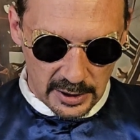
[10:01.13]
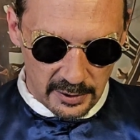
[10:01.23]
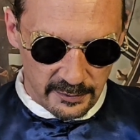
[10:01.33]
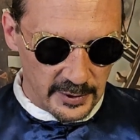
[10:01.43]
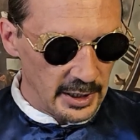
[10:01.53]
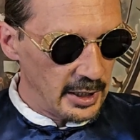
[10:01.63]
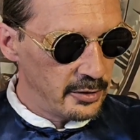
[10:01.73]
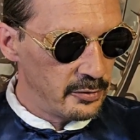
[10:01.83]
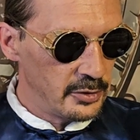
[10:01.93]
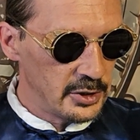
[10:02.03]
feeling it
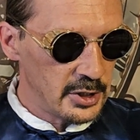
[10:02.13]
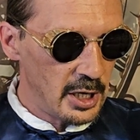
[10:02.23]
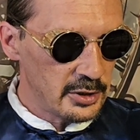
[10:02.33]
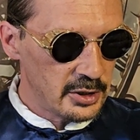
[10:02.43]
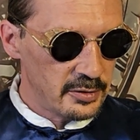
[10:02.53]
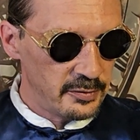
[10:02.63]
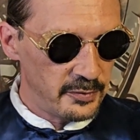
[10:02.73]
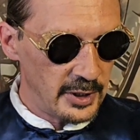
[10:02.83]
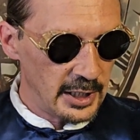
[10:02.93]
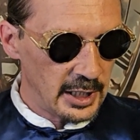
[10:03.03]
through the stance,
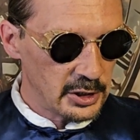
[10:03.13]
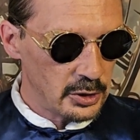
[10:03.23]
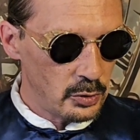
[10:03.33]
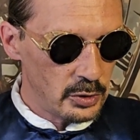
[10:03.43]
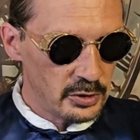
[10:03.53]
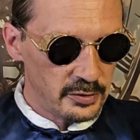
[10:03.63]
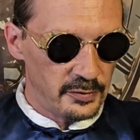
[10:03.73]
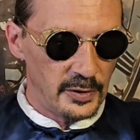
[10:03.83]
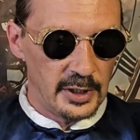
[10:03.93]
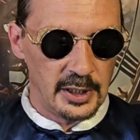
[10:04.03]
feeling our shoulders,
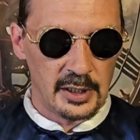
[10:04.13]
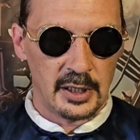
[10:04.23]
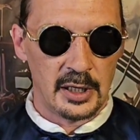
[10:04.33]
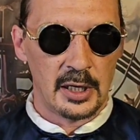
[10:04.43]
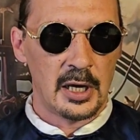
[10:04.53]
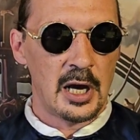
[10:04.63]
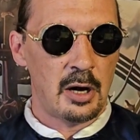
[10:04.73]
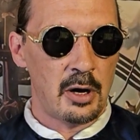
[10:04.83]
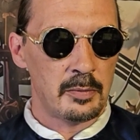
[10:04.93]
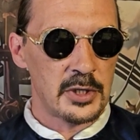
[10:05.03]
feeling our
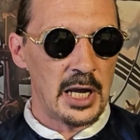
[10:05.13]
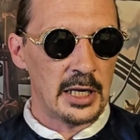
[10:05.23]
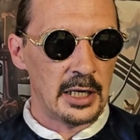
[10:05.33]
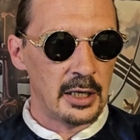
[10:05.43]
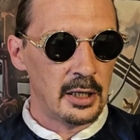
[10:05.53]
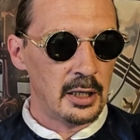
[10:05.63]
arms hanging.